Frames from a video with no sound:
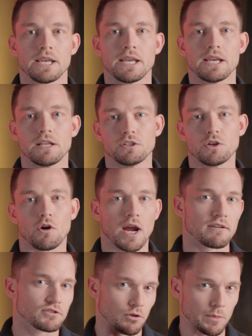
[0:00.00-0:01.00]
and you don't
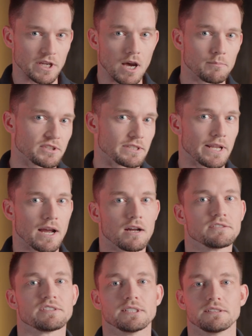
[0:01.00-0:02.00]
have so many ups and
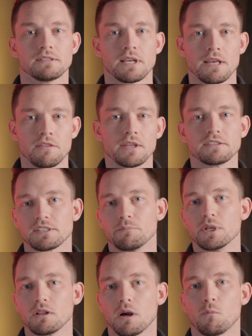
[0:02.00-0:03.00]
downs, and things can
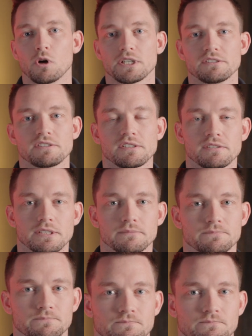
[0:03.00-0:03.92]
be a lot more consistent.